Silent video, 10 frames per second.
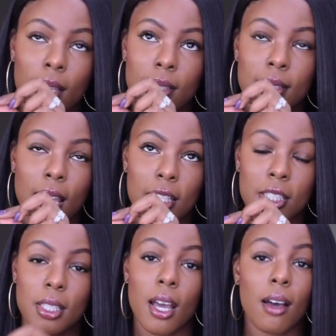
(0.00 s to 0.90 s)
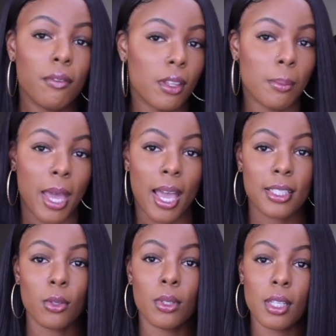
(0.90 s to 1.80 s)
section of the back.
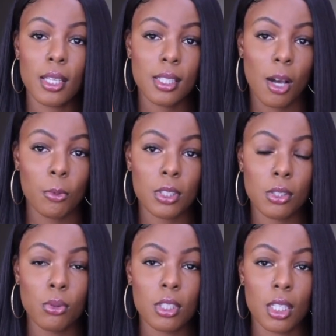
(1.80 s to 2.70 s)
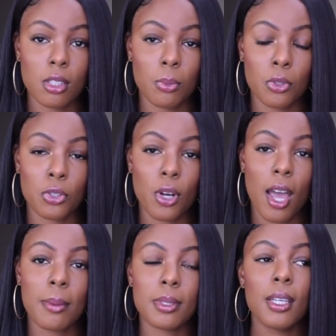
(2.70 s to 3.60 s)
So it does come with 2 adjustable
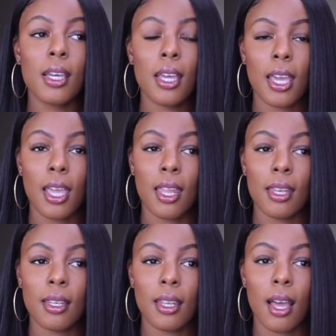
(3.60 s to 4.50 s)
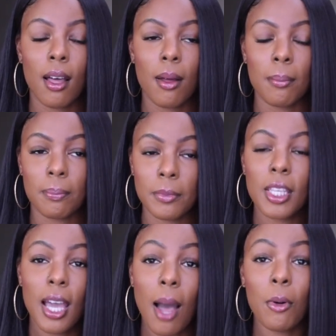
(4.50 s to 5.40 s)
straps, and
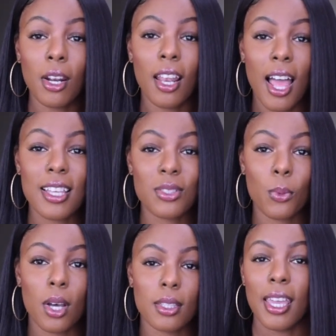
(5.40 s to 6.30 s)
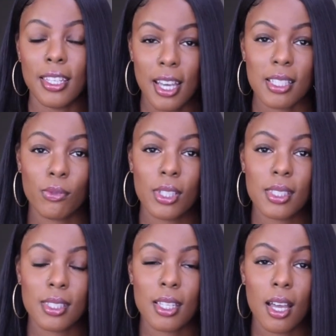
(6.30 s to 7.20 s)
yeah, I'm on the last one. It does fit
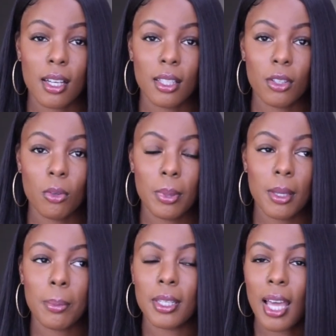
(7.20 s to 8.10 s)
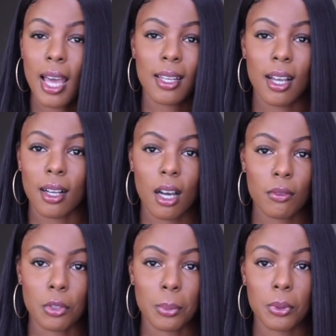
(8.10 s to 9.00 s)
snug a little bit, but not
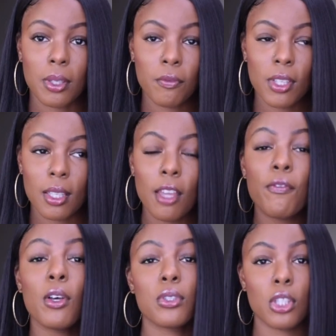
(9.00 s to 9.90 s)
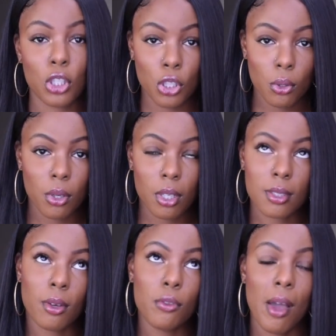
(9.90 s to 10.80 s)
uncomfortable. It feels secure.
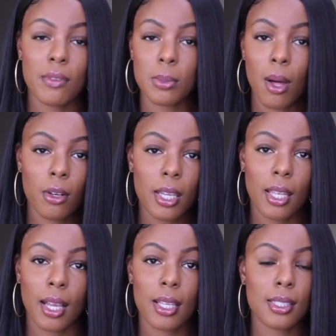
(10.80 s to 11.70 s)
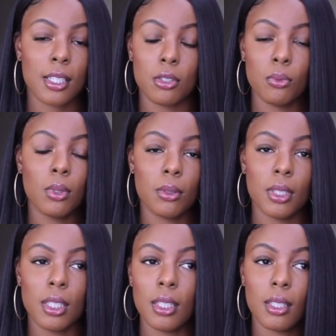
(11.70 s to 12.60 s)
So if you have a smaller head, like I said, you will
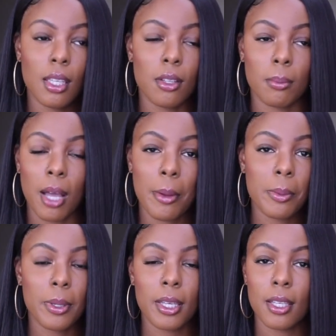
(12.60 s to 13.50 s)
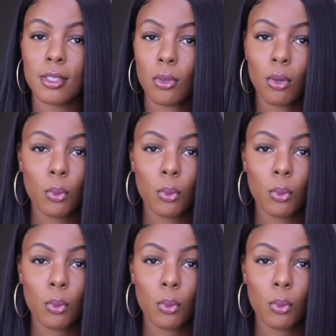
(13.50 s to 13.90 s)
need either bobby pins or a